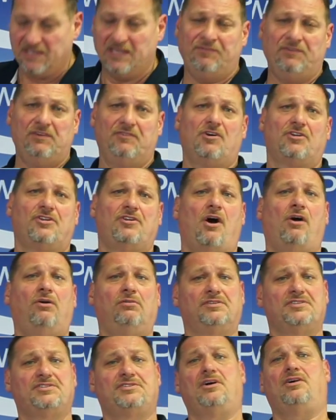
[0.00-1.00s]
If you've got an
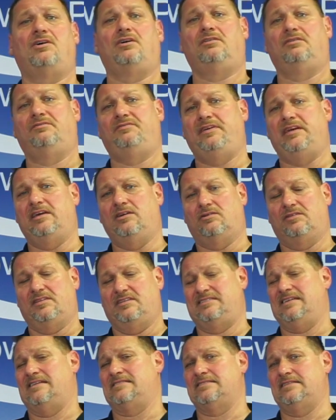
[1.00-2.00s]
older style of vehicle
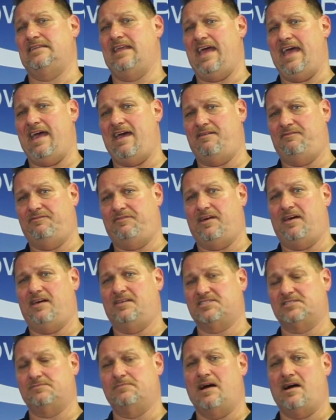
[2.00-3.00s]
that doesn't have
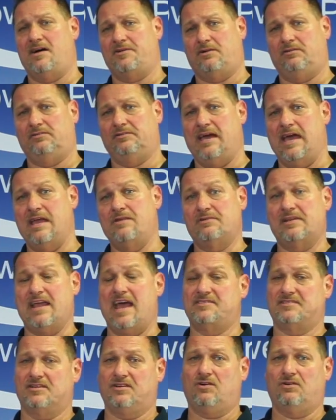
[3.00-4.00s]
a smart alternator and
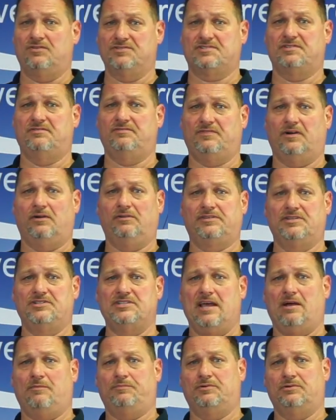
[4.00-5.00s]
has a constant
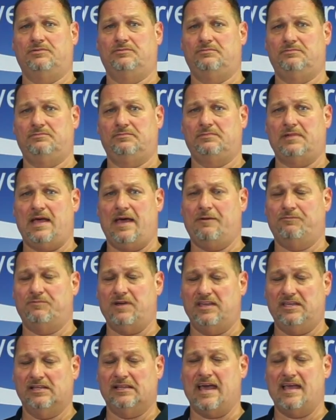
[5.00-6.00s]
voltage output
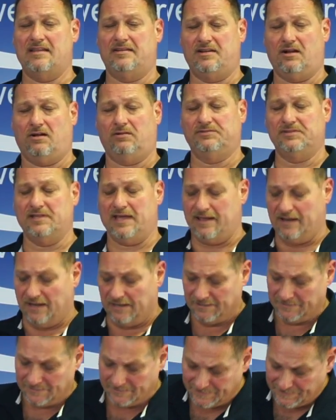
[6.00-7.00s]
regulated
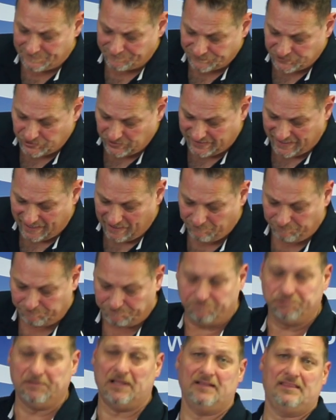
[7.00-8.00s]
alternator, you can
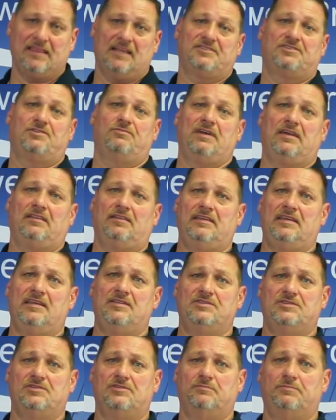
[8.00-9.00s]
plug that directly
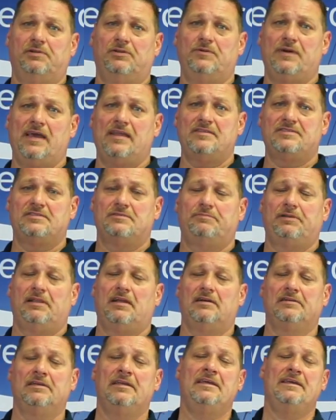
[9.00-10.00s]
into the blue Anderson
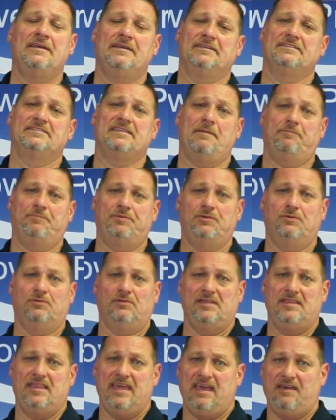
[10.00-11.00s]
plug, because that
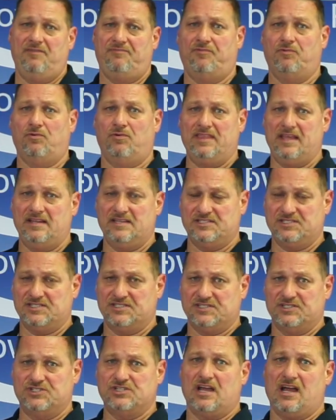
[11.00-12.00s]
purely therefore then is
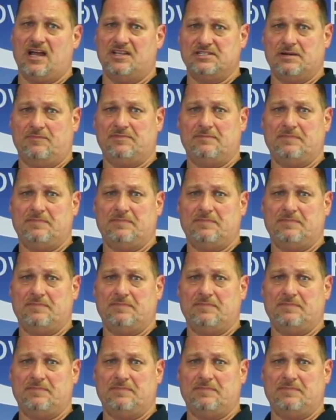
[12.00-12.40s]
just to charge up